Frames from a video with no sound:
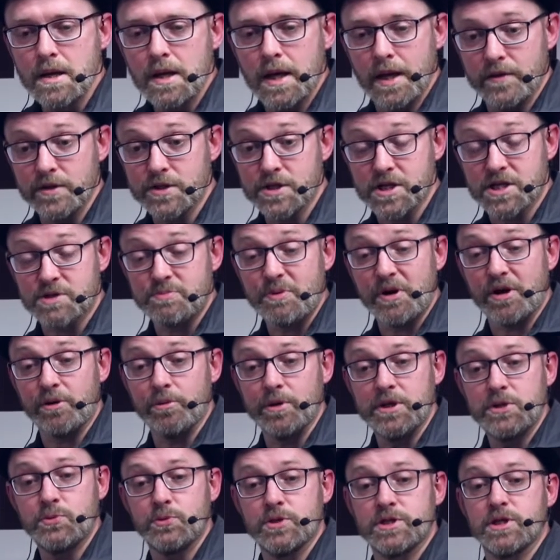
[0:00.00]
And this
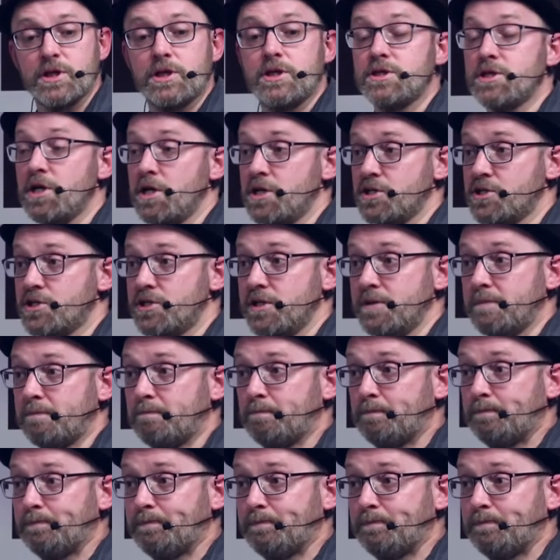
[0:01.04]
experiment was a disaster.